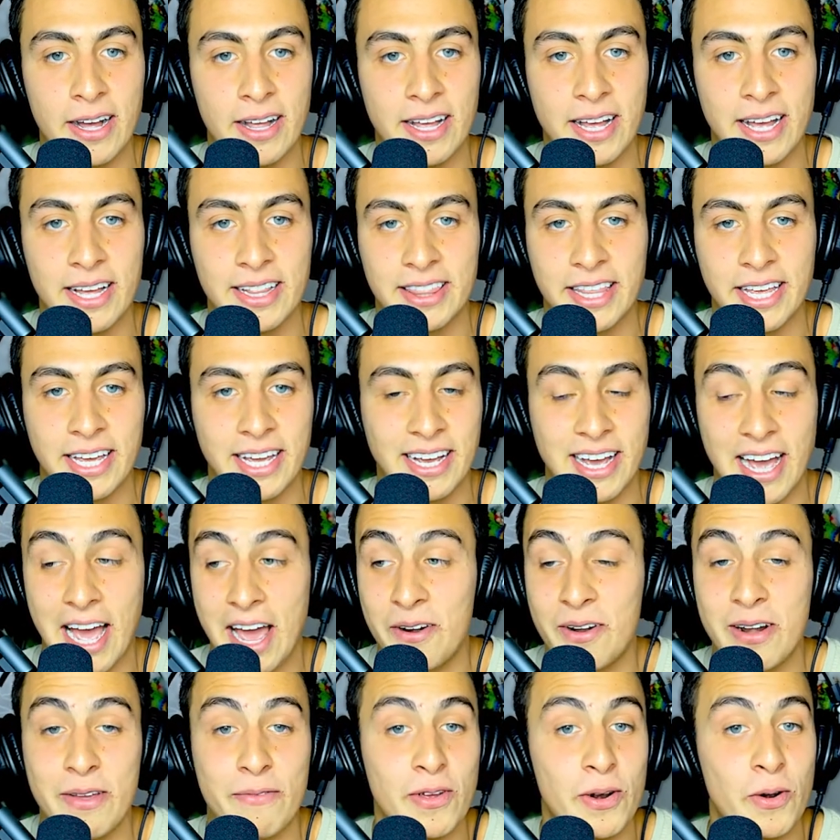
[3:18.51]
I think I
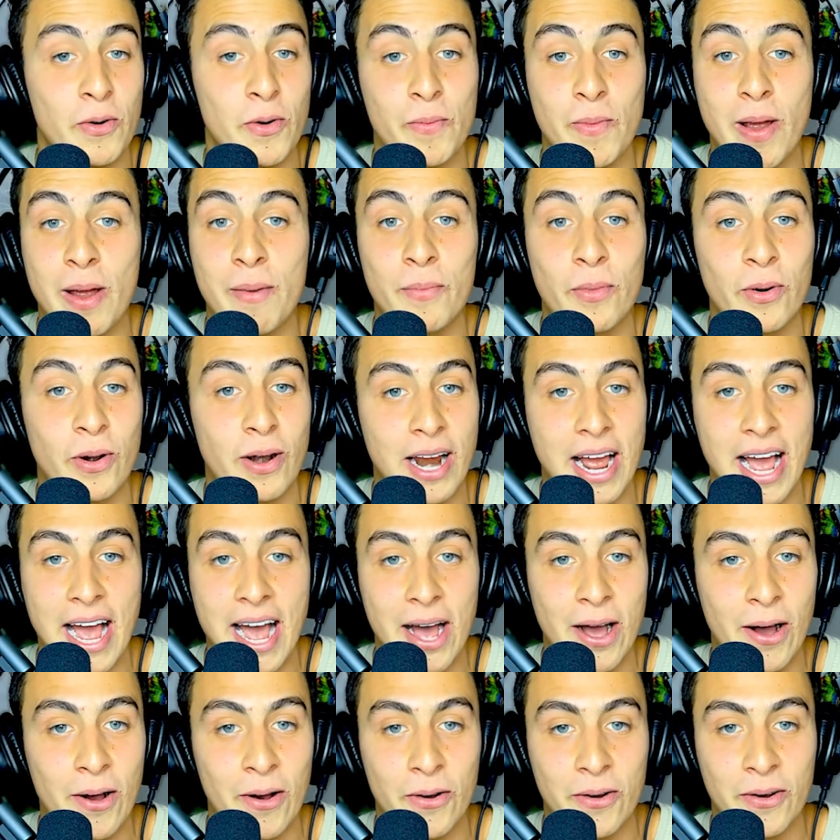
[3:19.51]
don't even remember
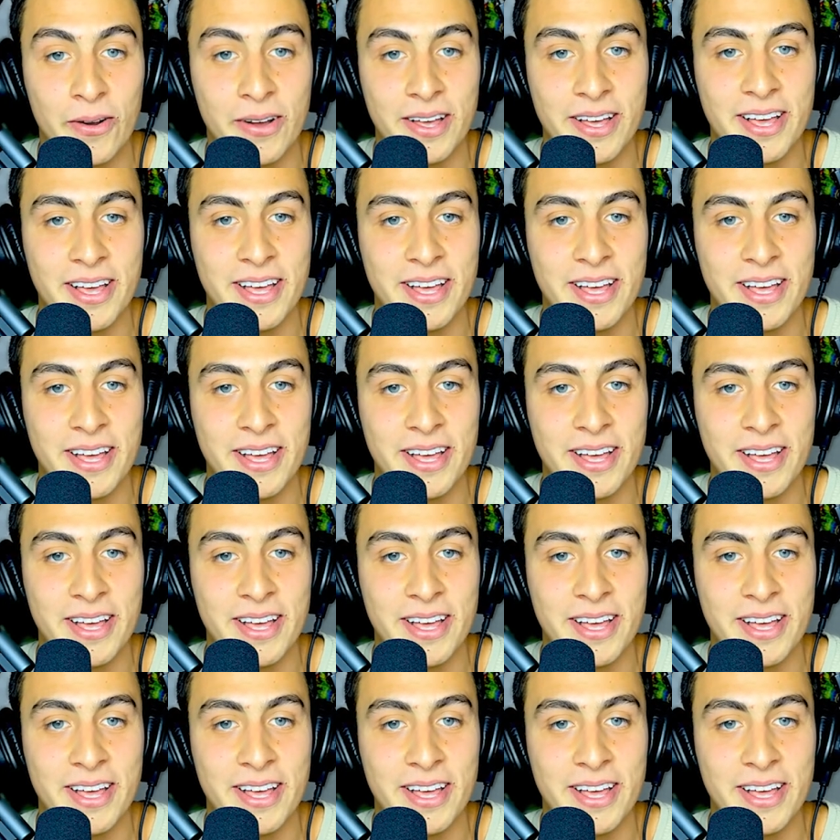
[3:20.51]
how,